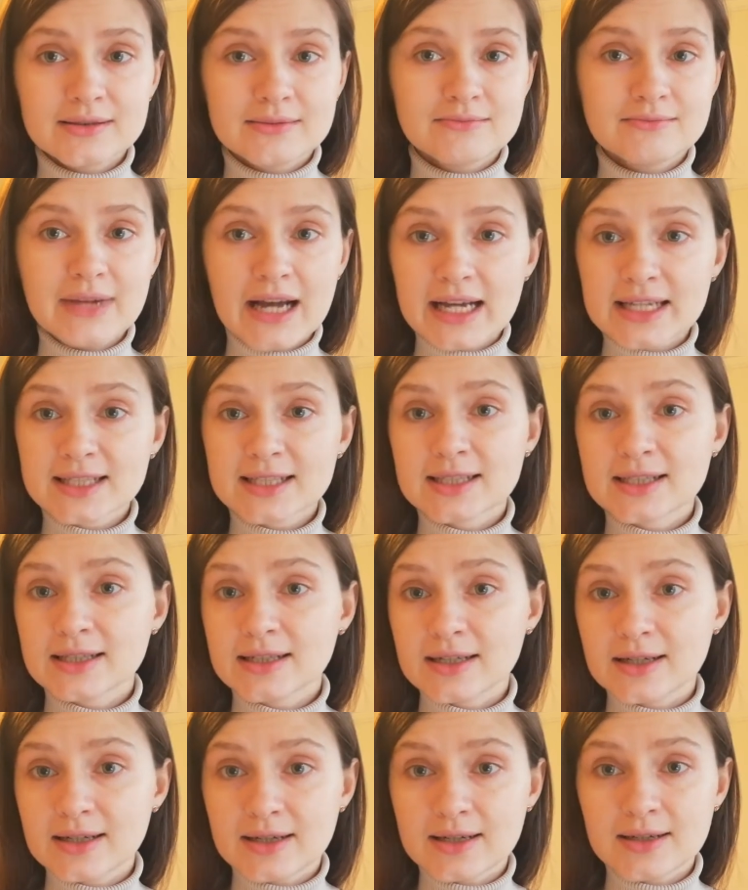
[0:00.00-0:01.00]
best
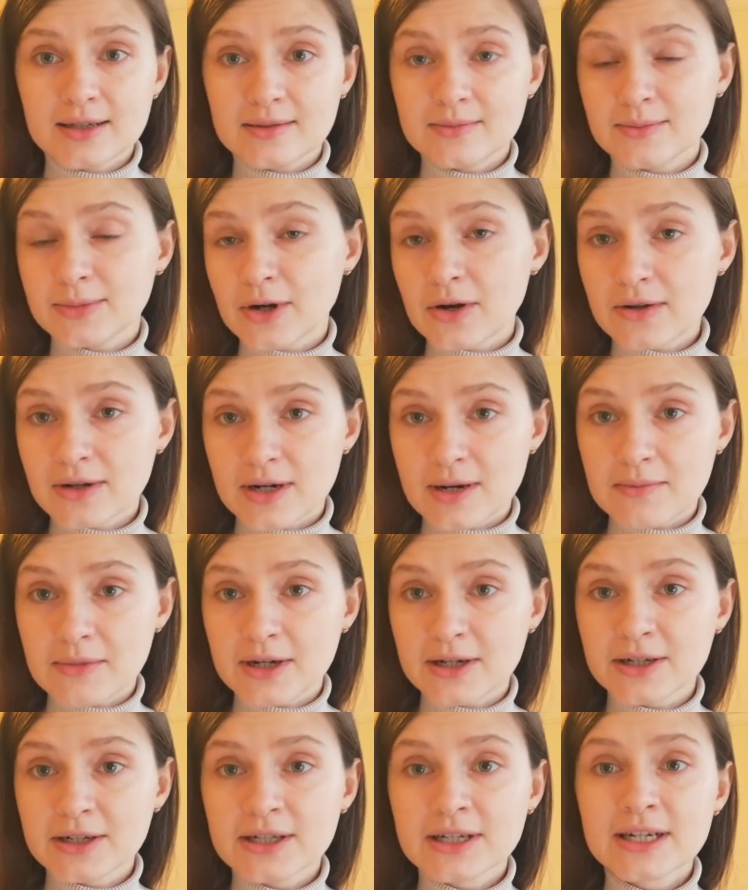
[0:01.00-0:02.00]

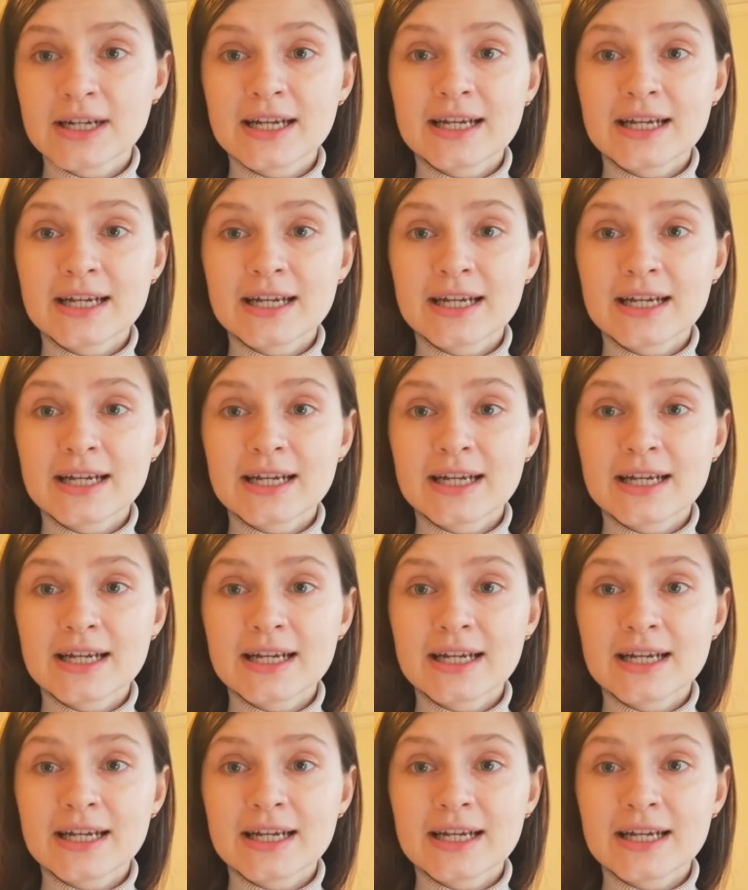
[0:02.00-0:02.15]
programmer